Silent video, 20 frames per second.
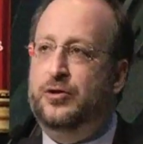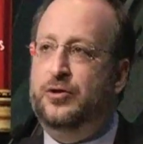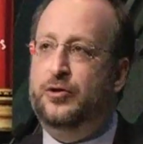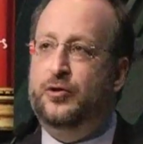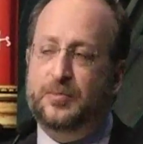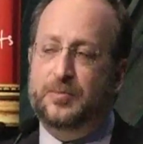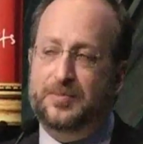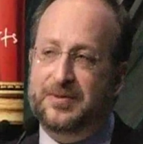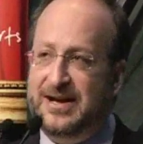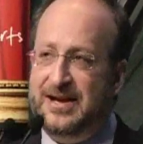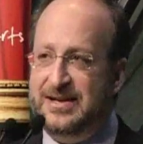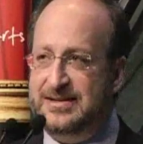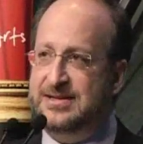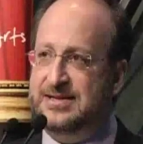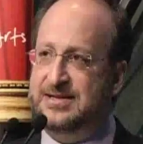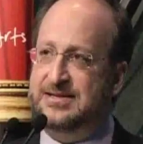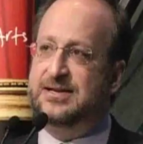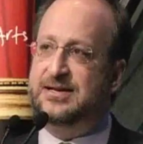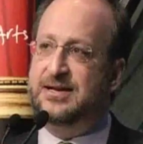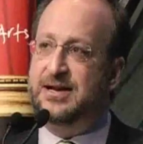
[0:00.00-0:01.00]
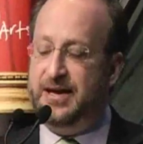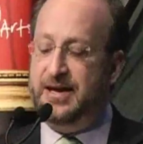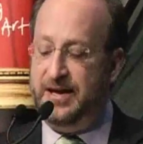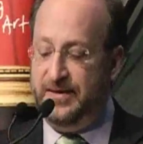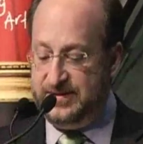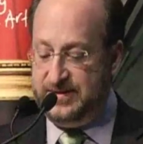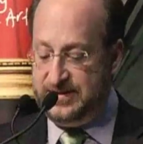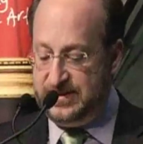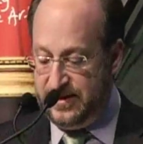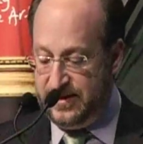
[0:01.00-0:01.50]
Neuroplasticity
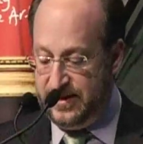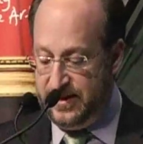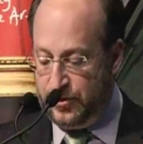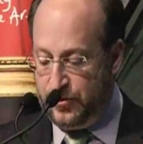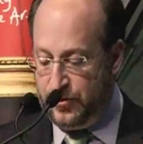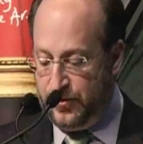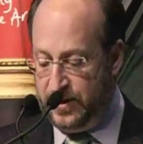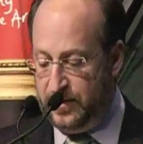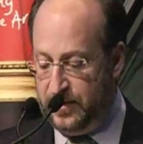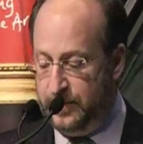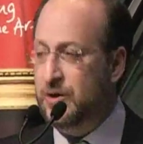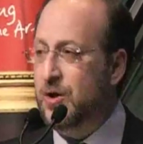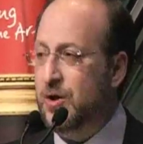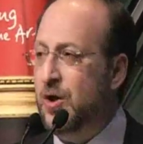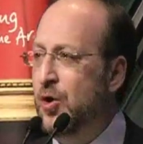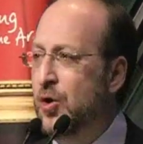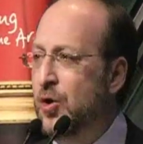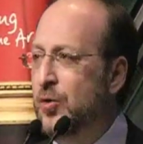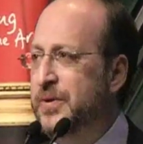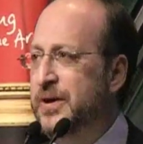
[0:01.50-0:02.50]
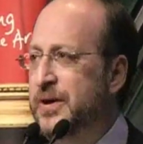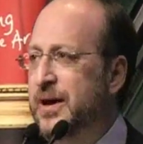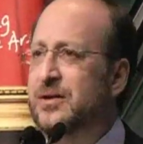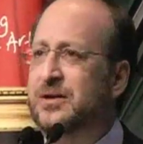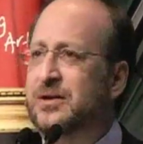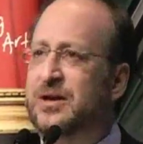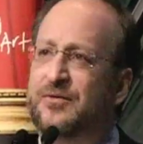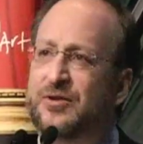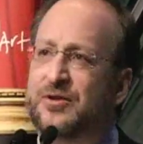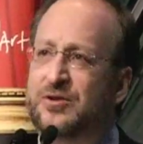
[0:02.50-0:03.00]
gives incredible hope, and
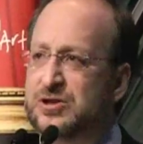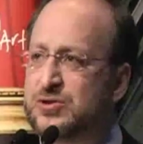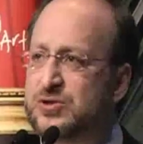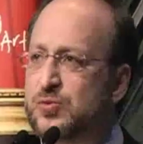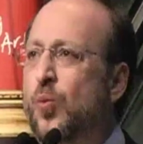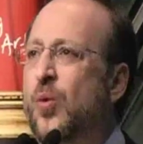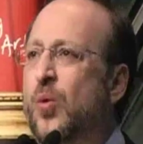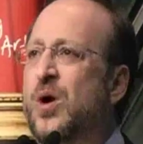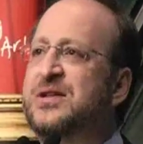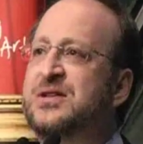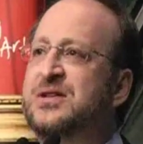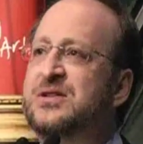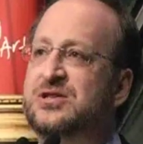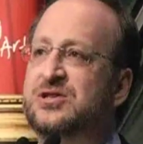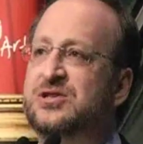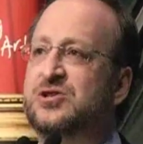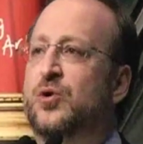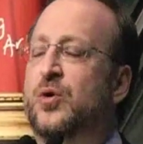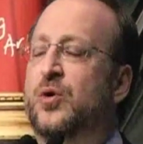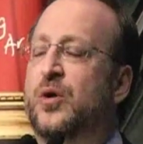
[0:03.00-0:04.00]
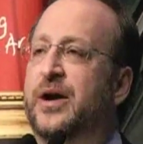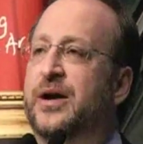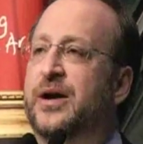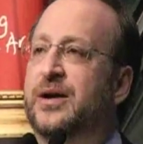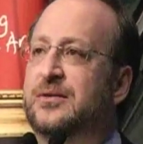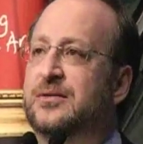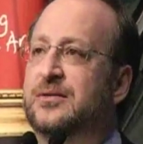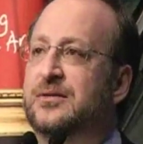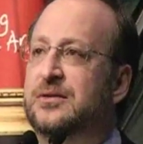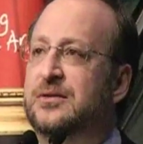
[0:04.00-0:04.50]
I'll give you just one
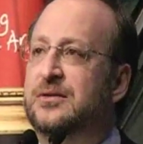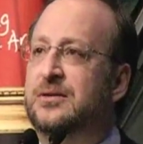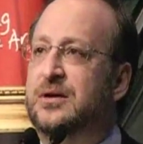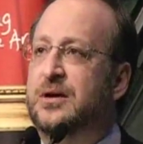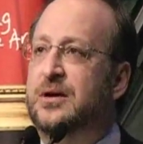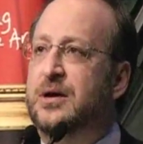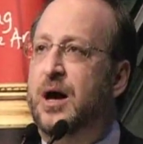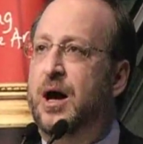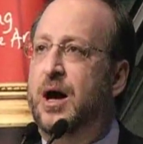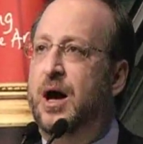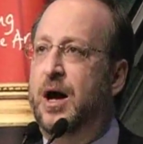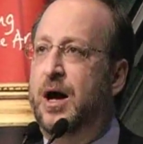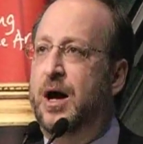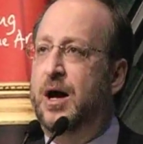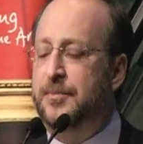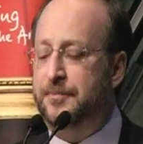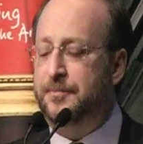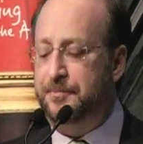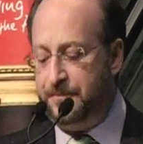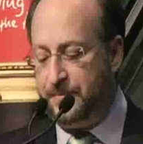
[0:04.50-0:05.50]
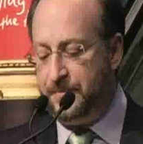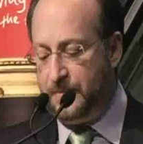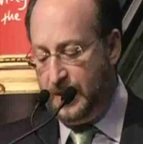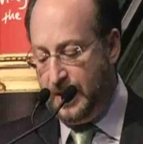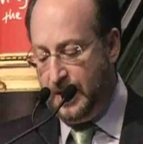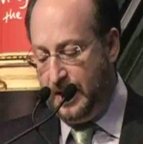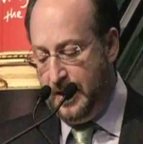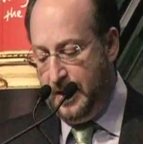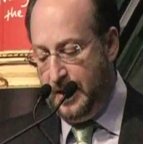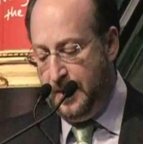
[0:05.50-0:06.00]
story. Um,
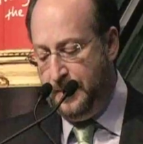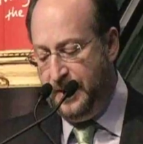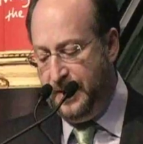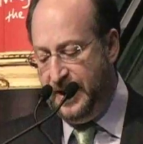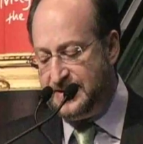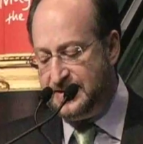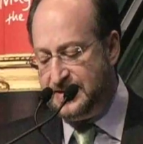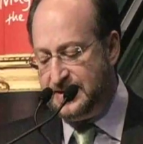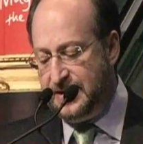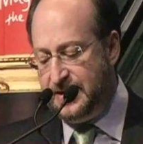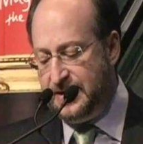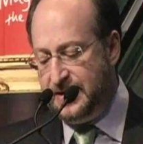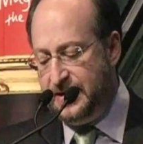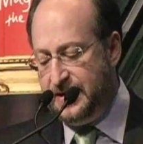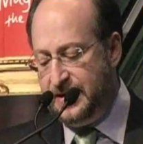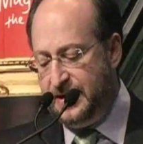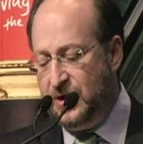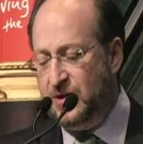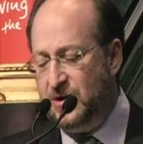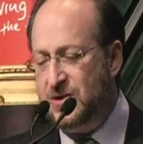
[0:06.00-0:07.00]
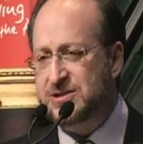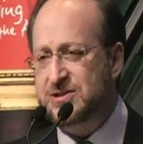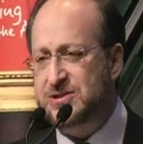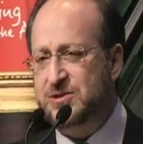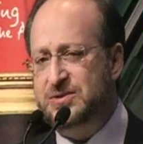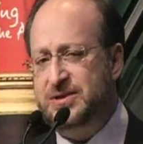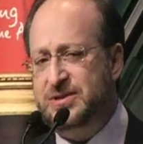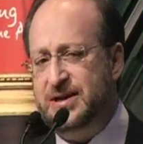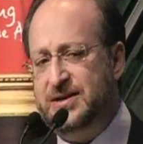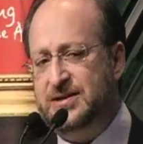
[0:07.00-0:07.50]
but it
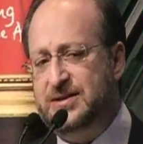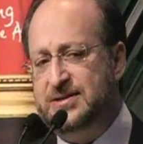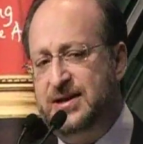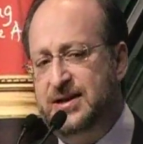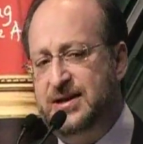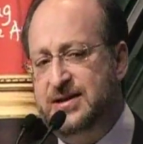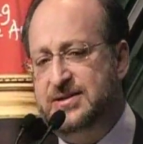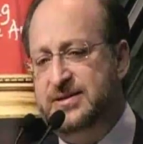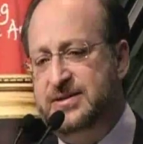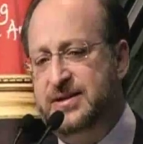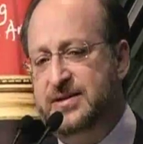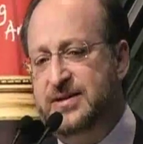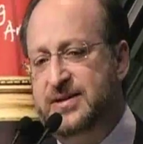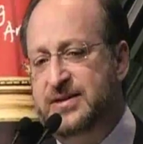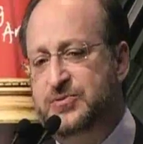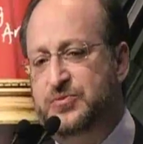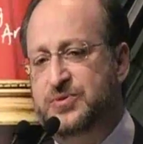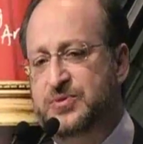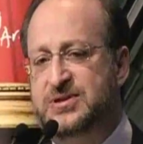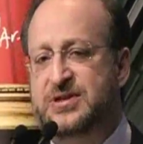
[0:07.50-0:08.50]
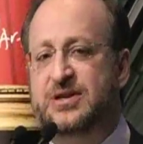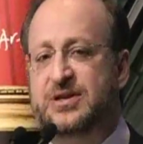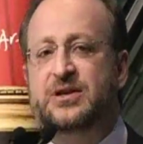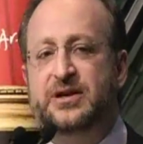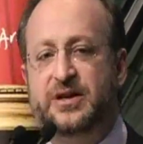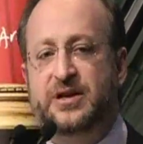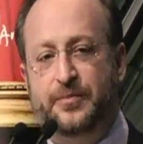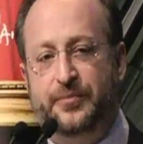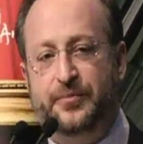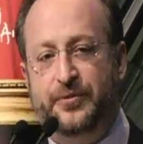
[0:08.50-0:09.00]
also tells us that this
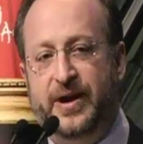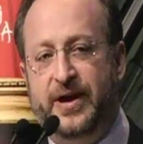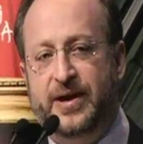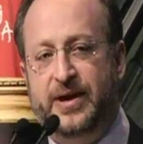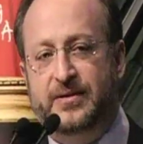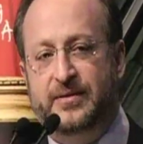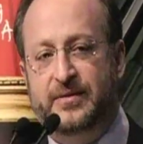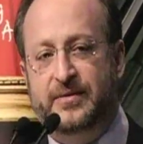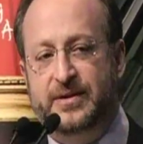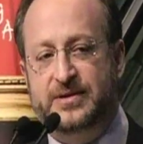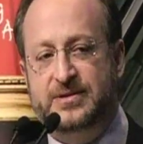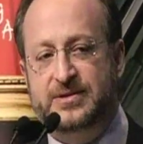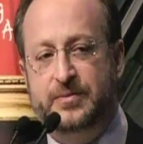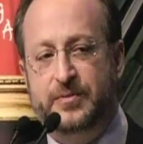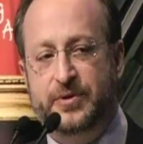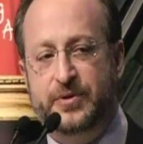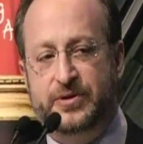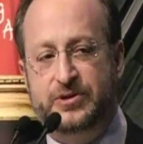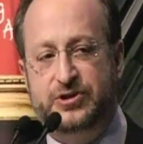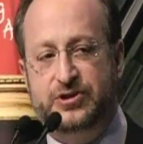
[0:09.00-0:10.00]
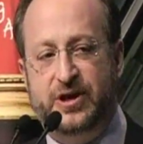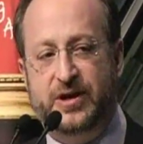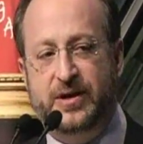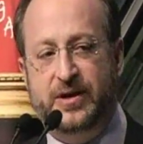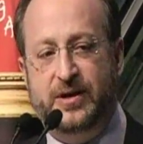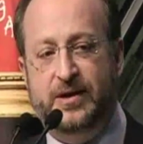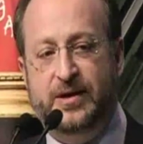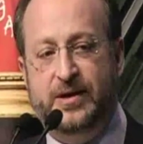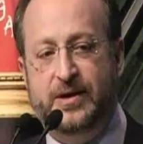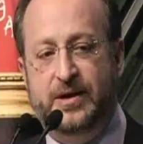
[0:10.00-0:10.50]
resilient brain that's
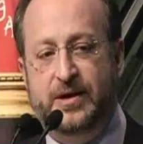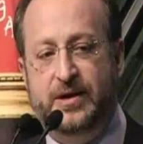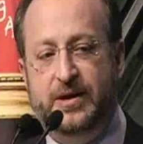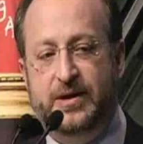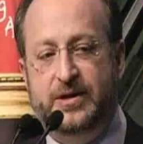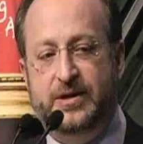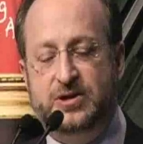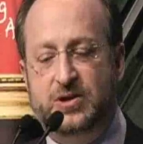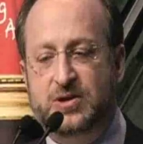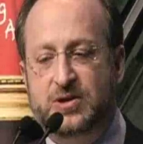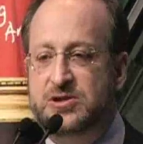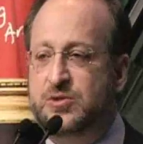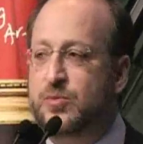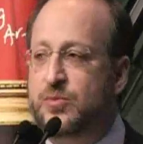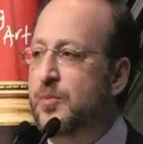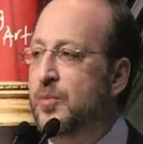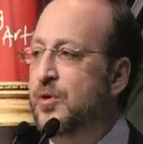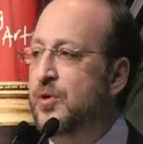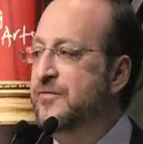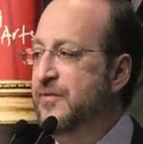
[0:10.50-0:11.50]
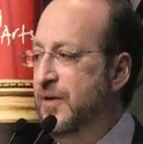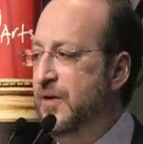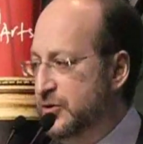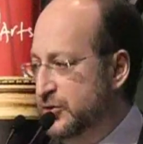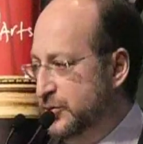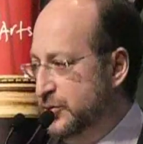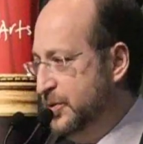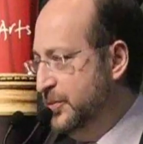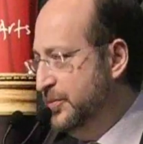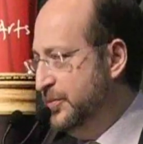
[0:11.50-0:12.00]
emerging is also a more
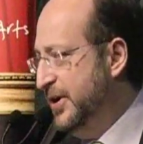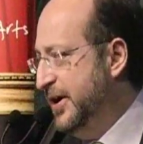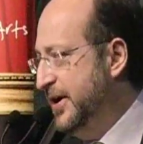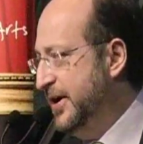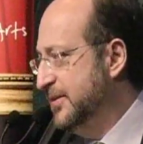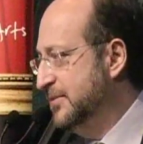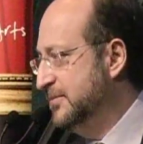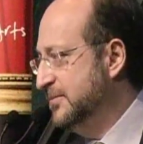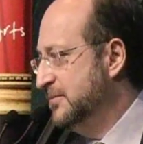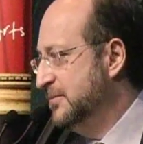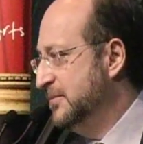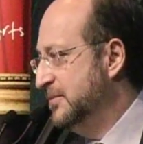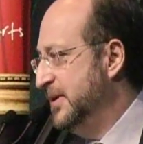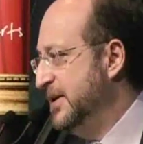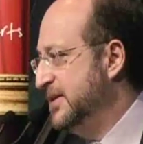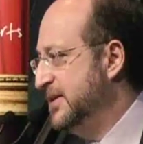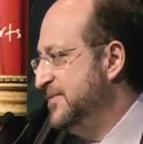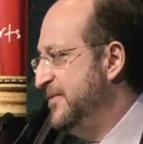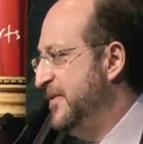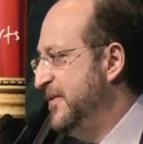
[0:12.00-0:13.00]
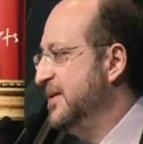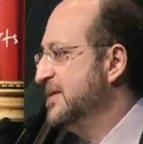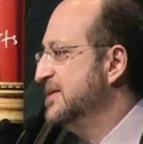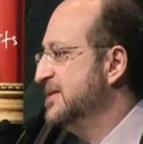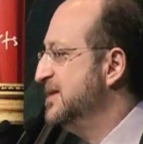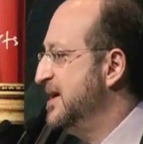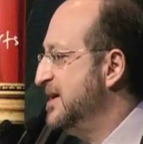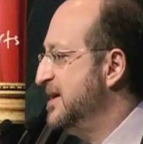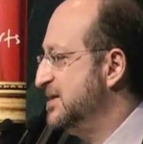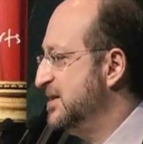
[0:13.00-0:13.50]
vulnerable brain. It's very
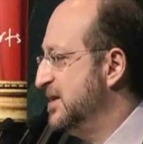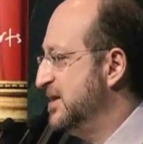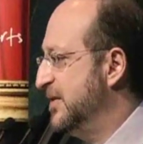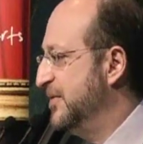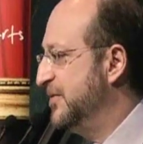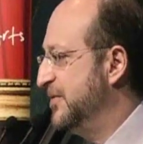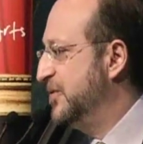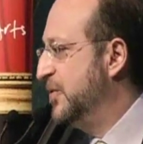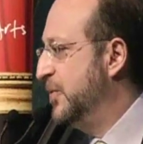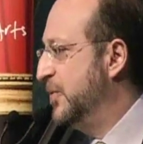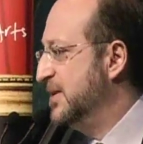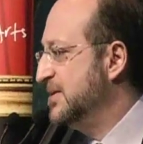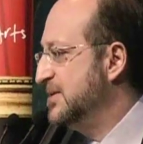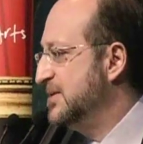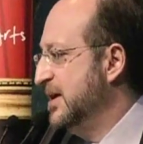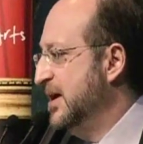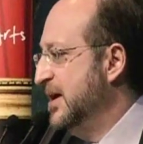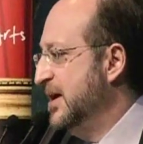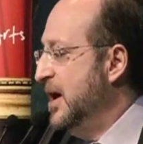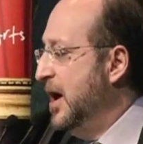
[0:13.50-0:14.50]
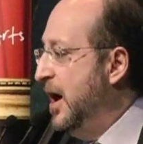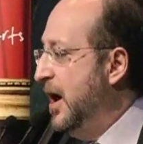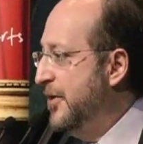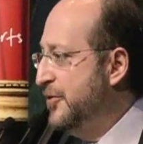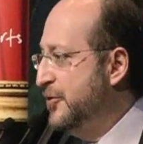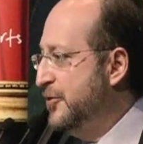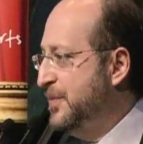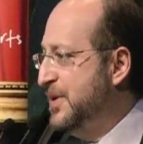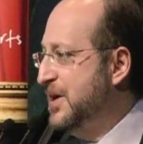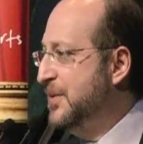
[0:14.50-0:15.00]
sensitive to what
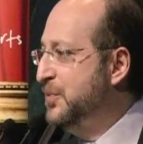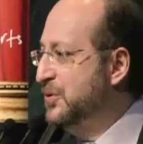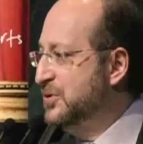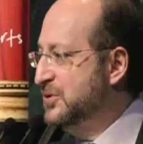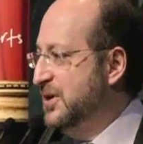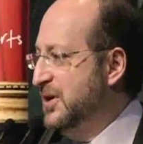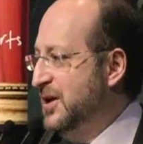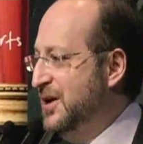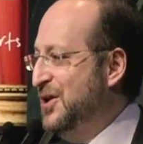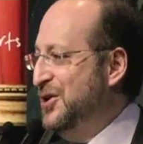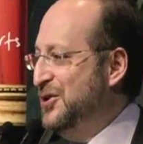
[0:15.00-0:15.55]
other people,